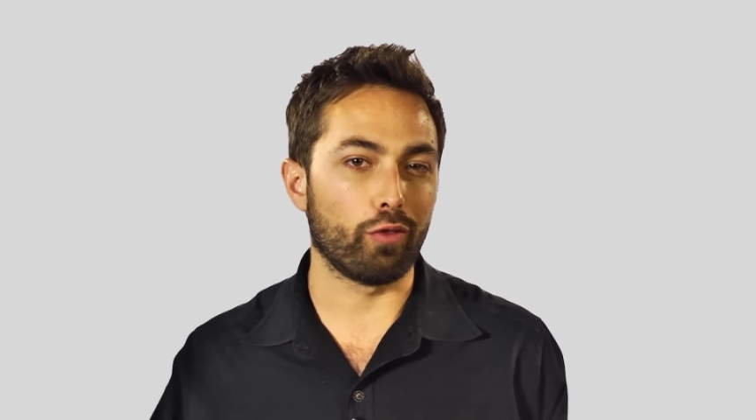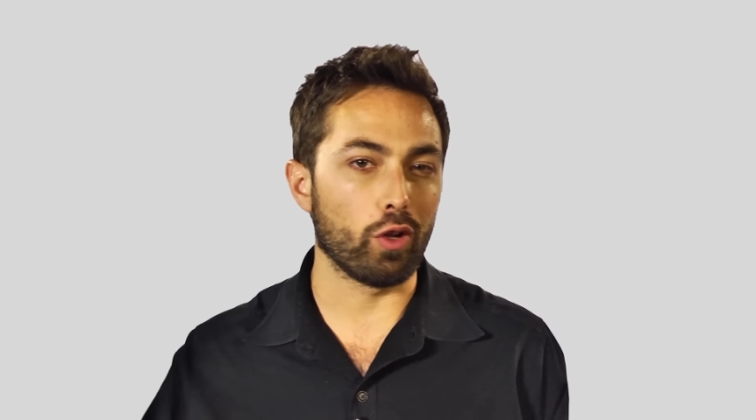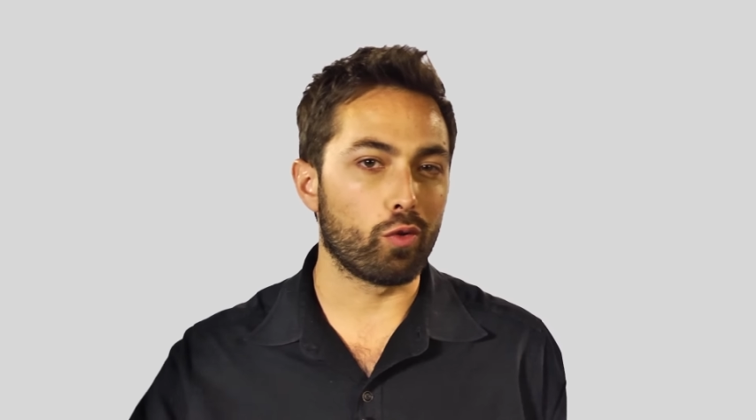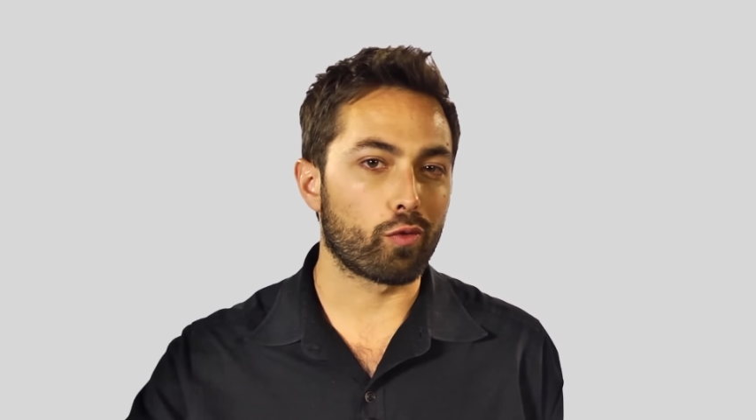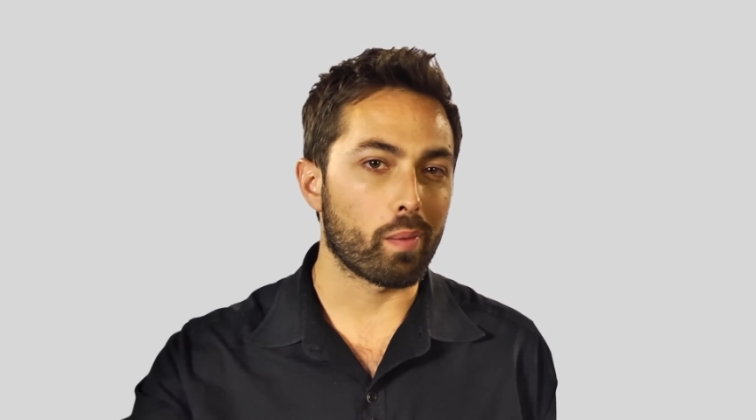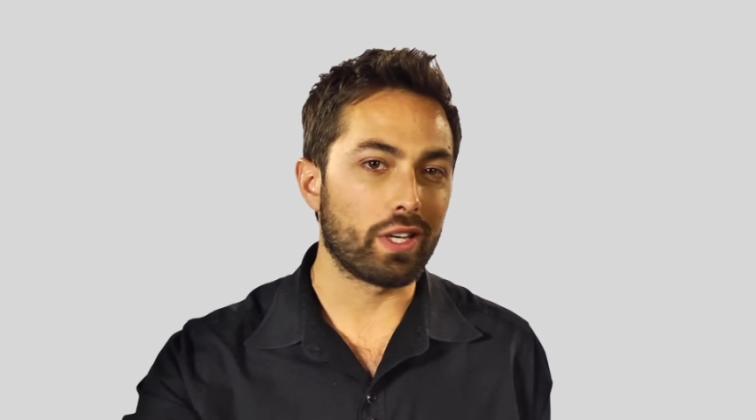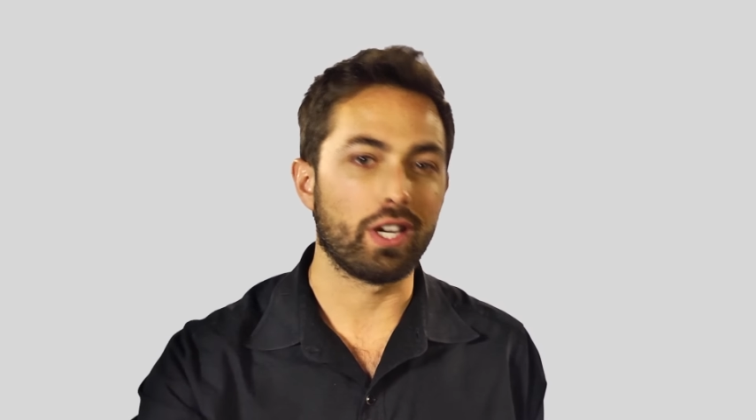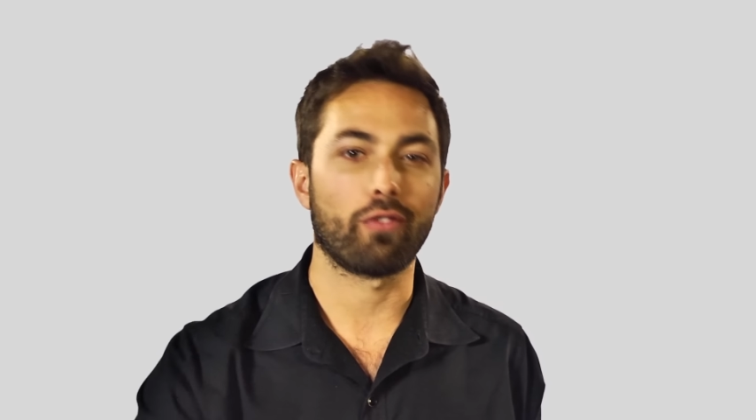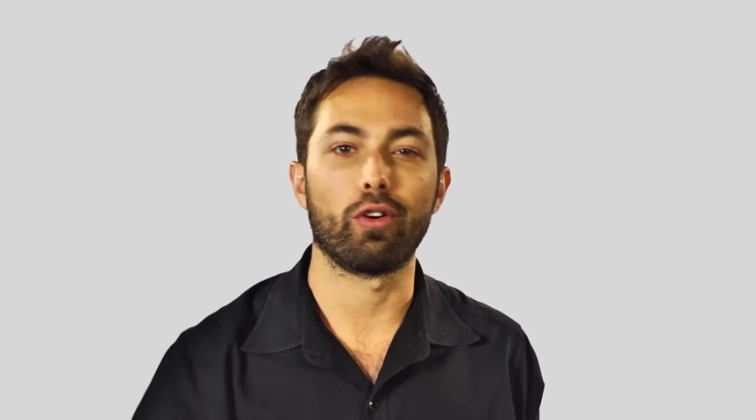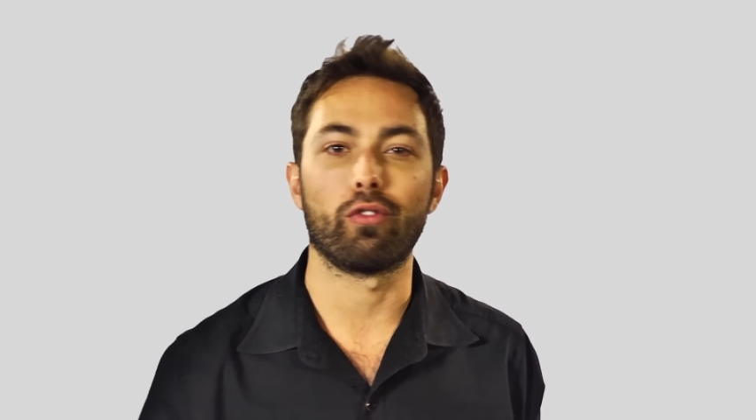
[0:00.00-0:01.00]
viewed from a
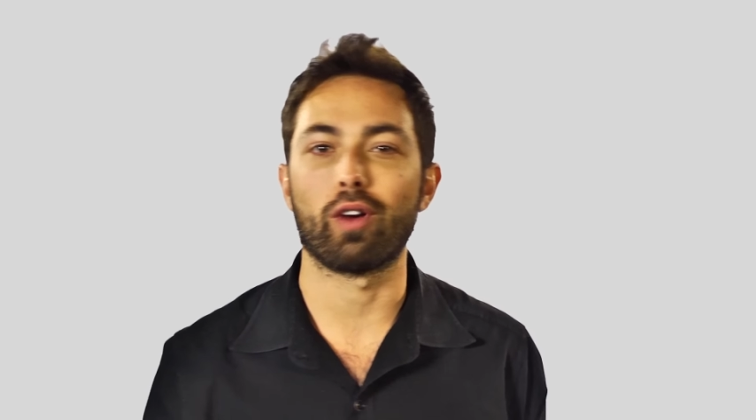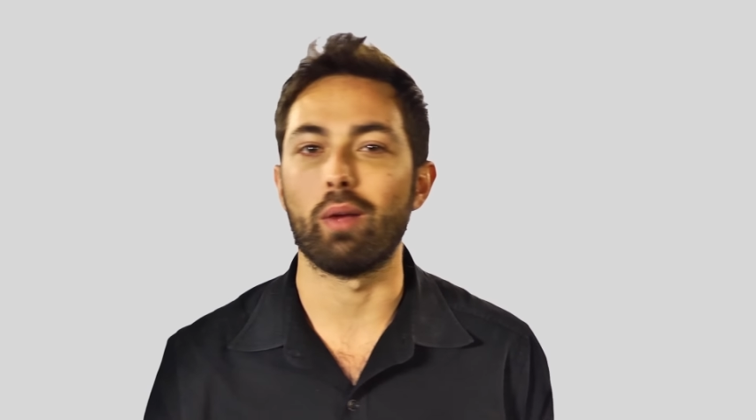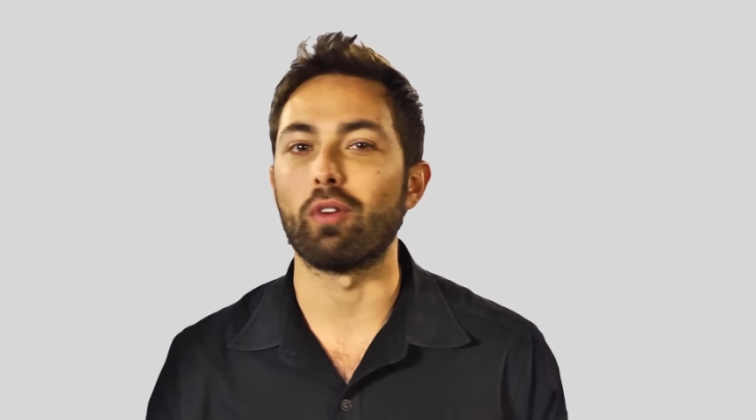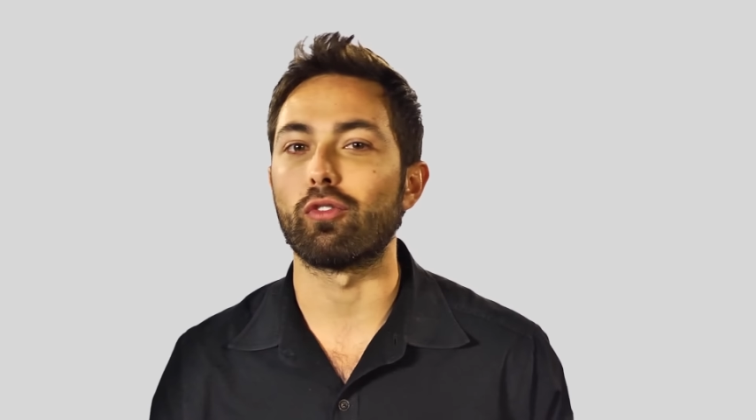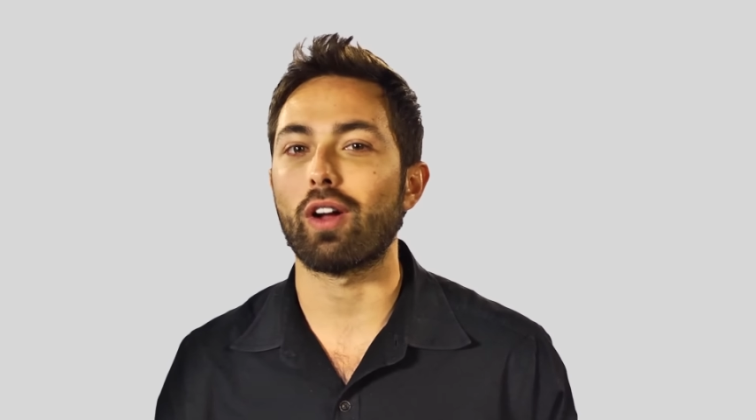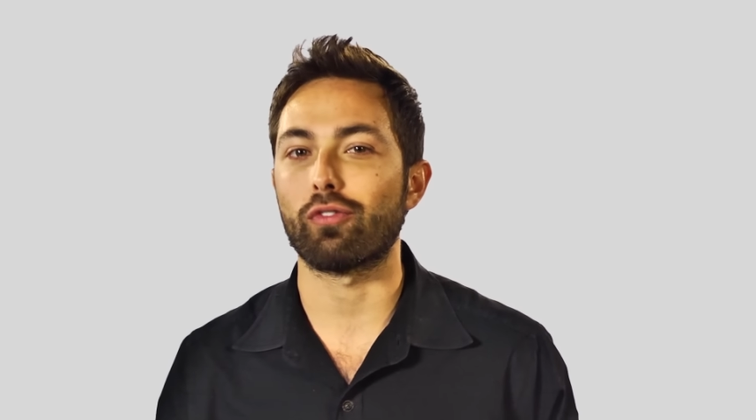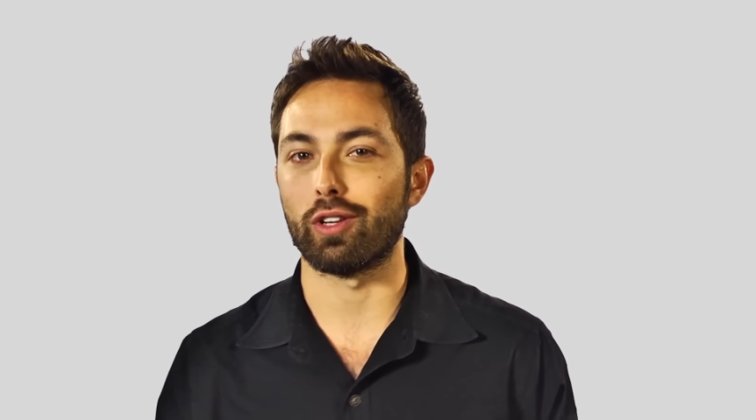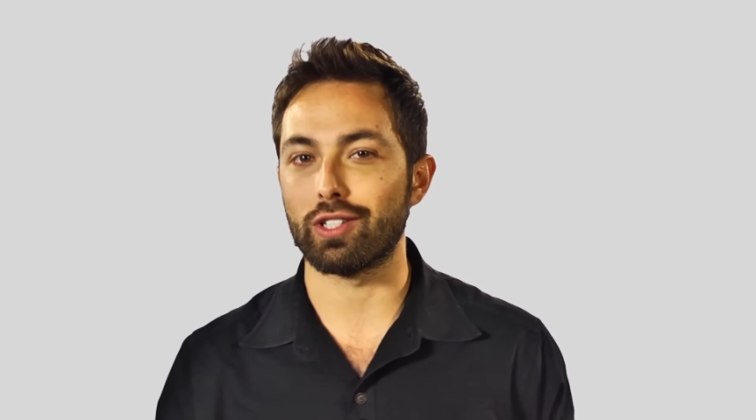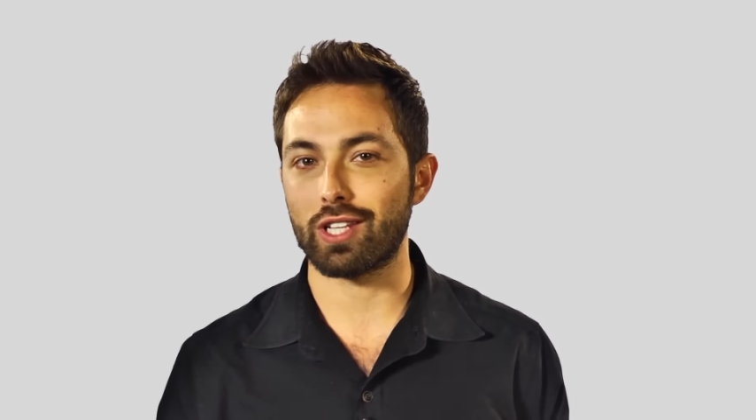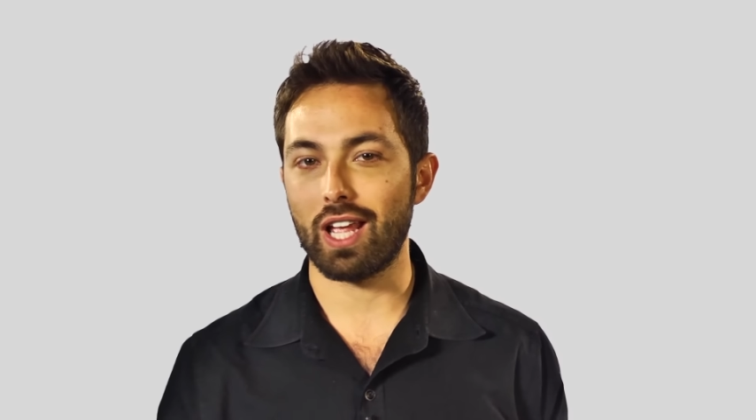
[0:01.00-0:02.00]
different frame of
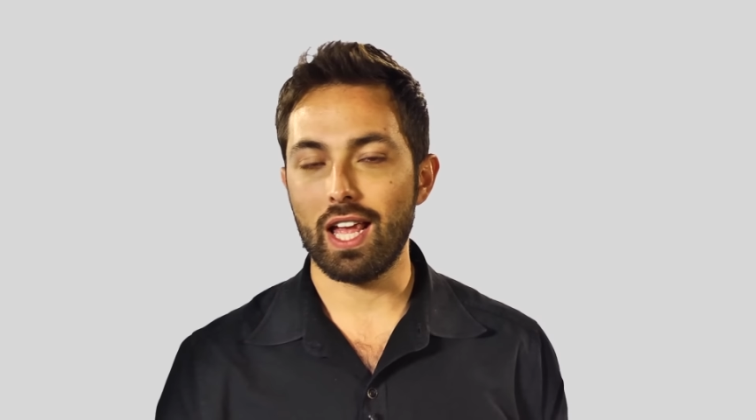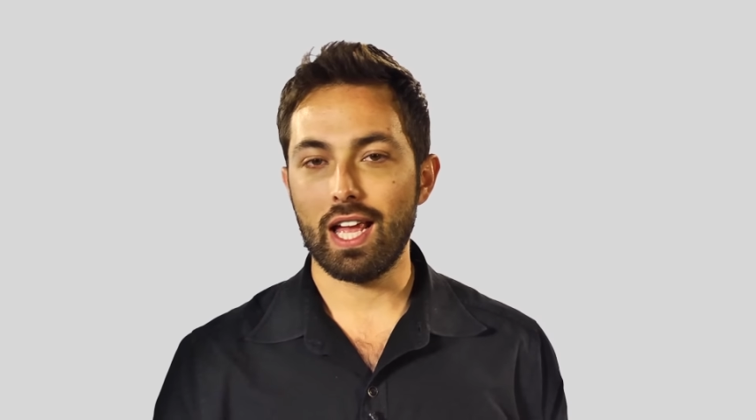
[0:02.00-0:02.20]
reference.